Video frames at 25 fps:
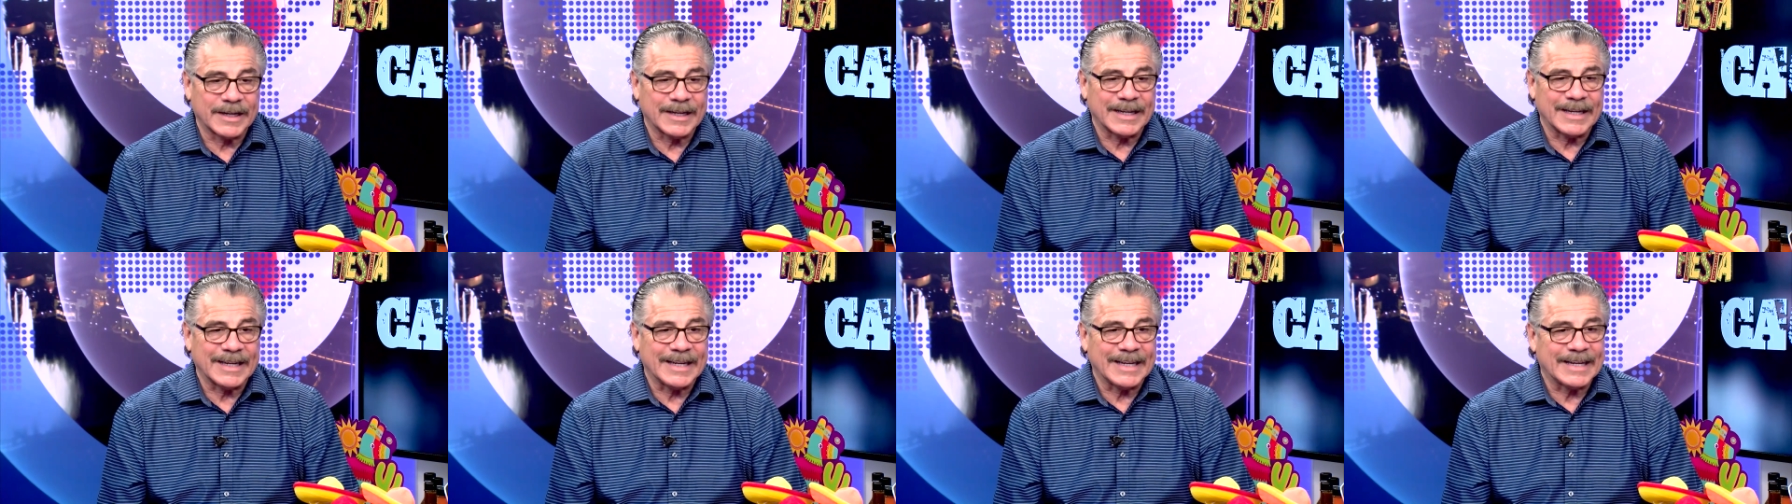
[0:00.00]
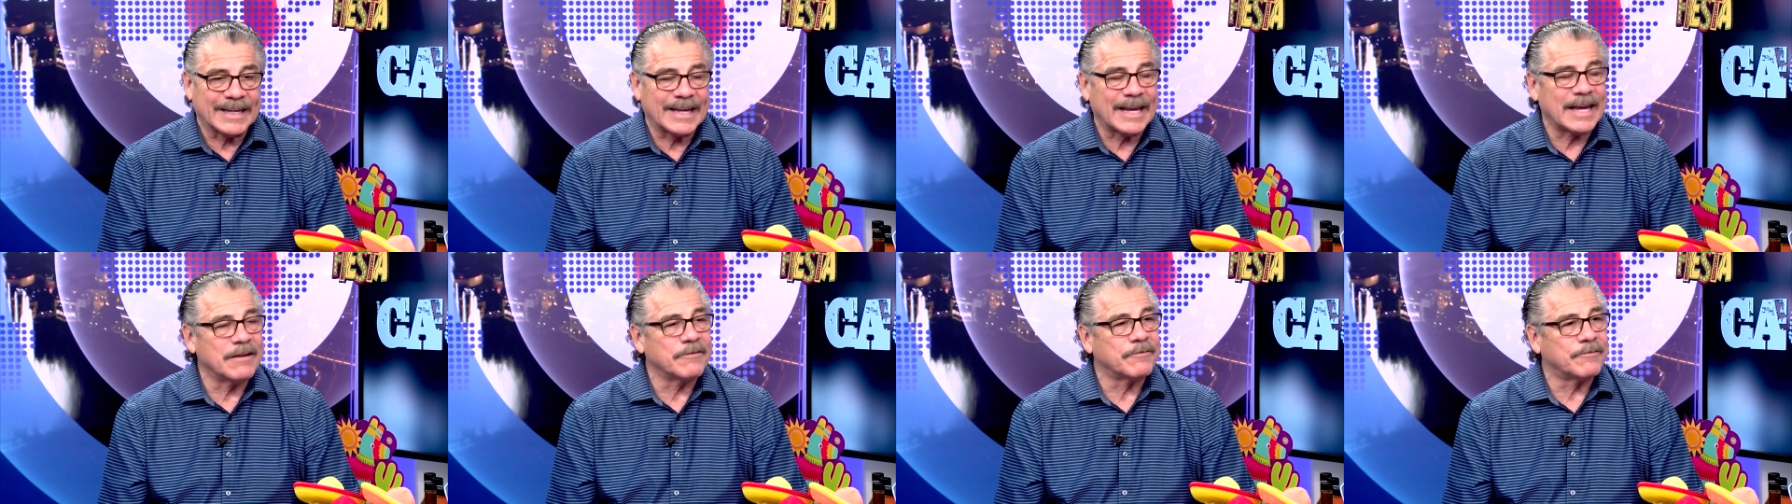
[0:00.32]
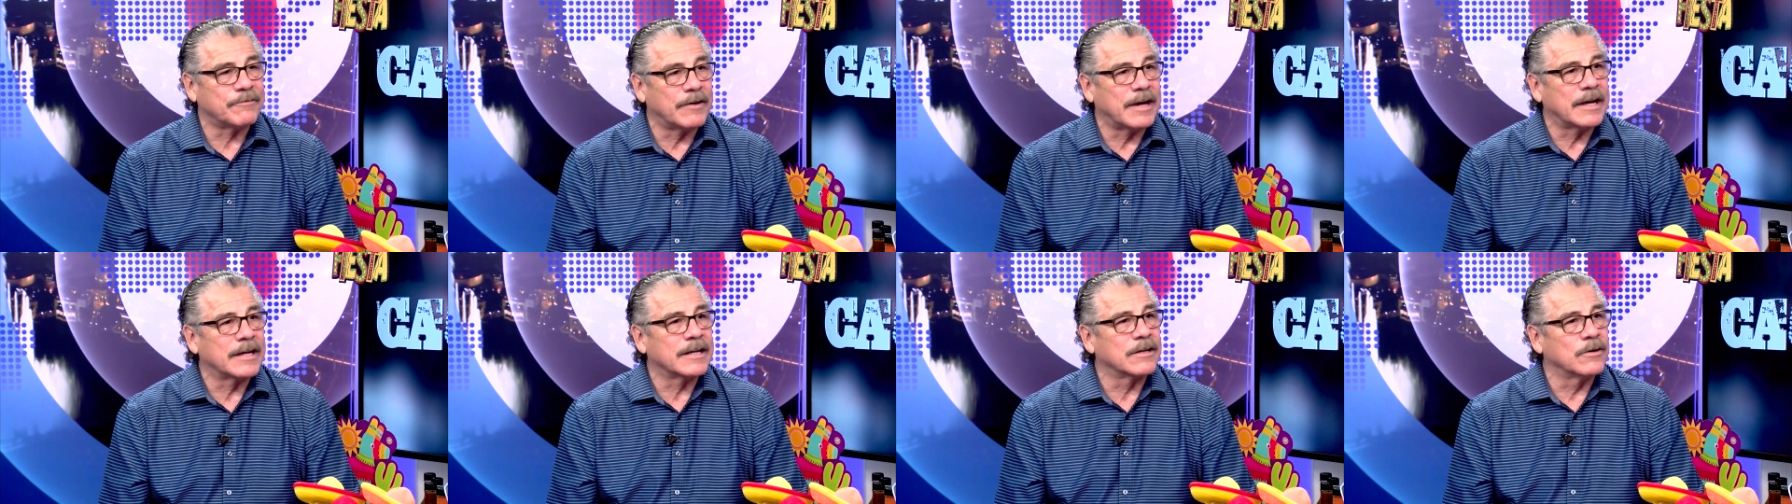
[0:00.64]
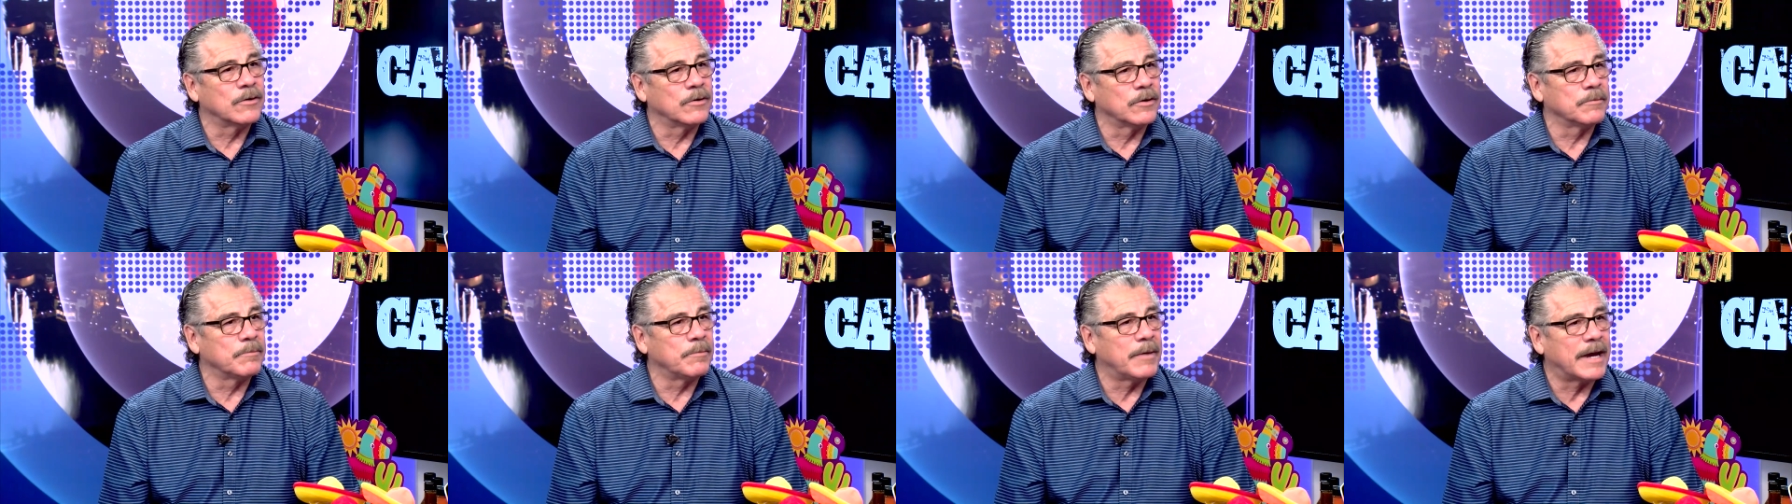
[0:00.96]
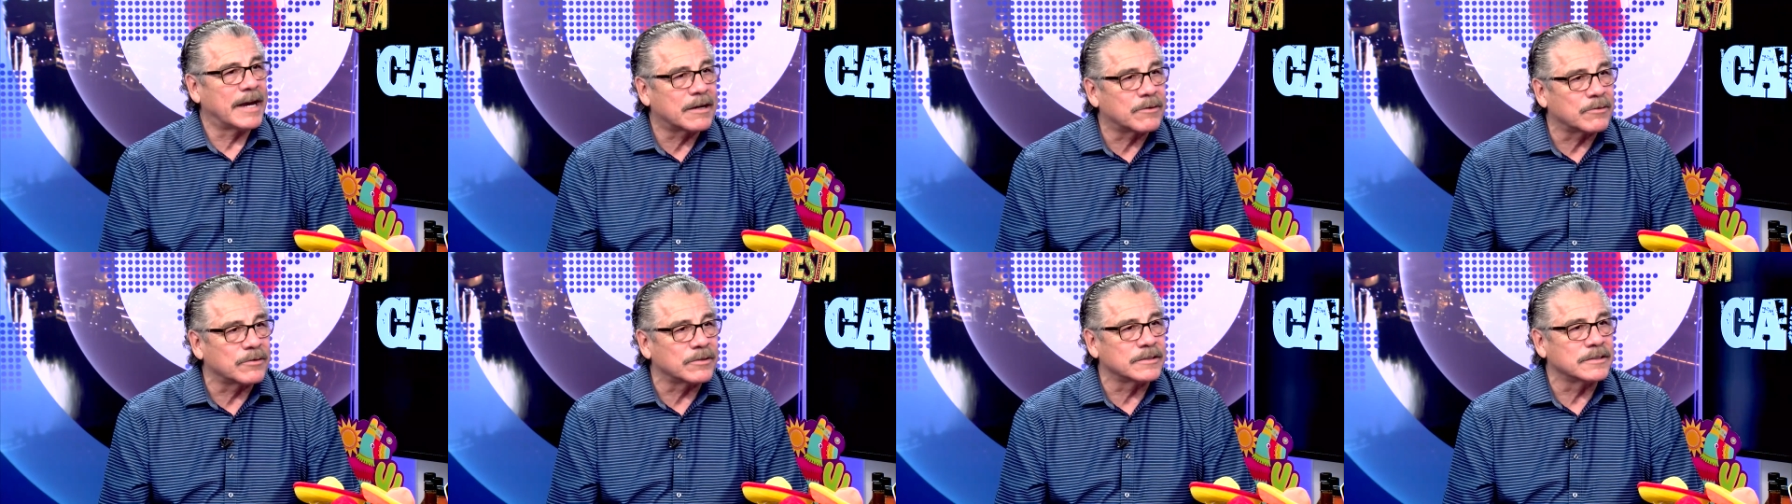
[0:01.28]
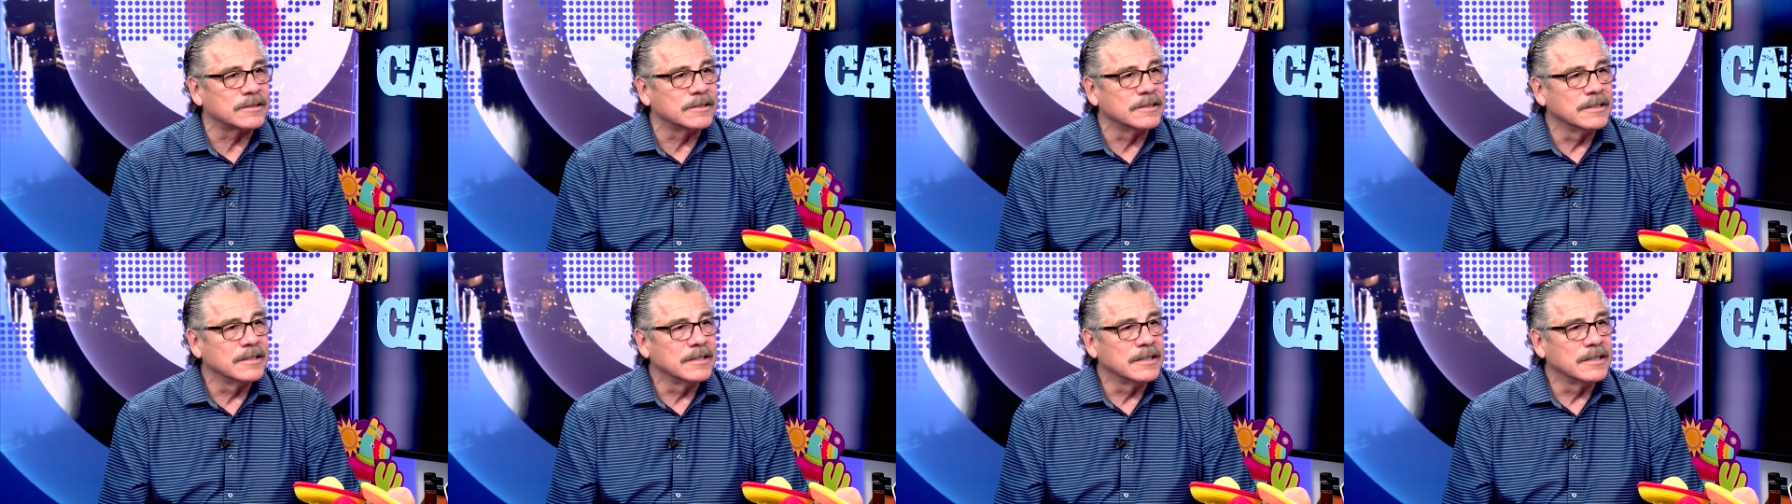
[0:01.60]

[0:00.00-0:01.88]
he can't fight going backwards,